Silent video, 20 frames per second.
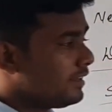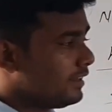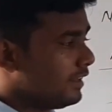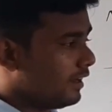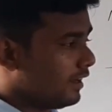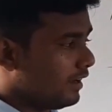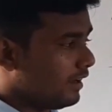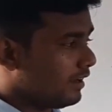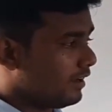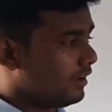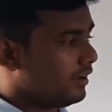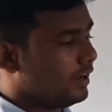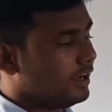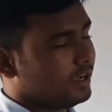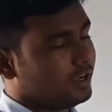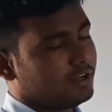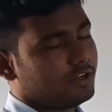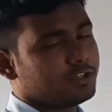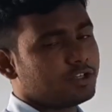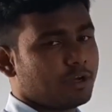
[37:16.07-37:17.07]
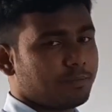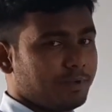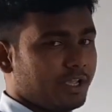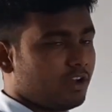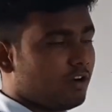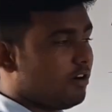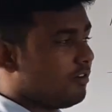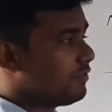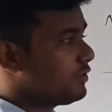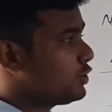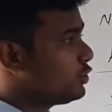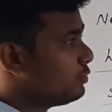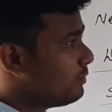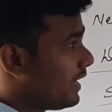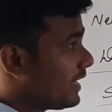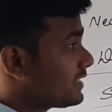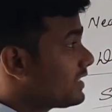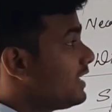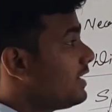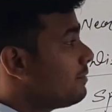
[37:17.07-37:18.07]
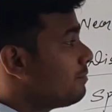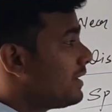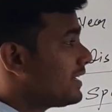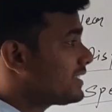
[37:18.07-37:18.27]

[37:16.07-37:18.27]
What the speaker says: the topic of 2 marks.